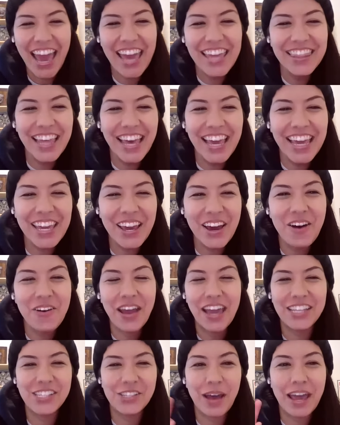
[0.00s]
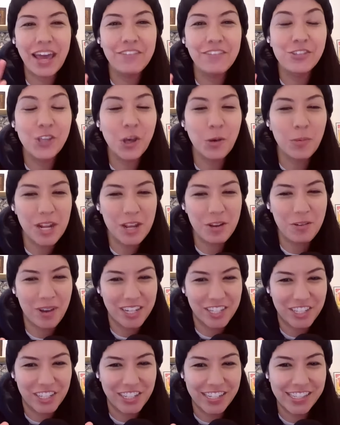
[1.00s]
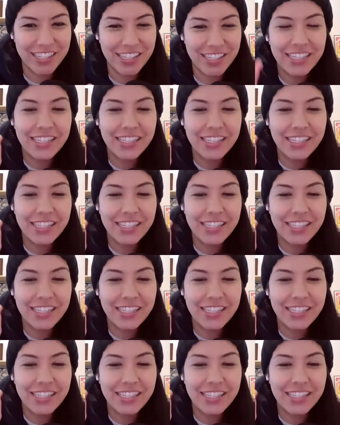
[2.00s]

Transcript: and like, okay, so I have so many questions.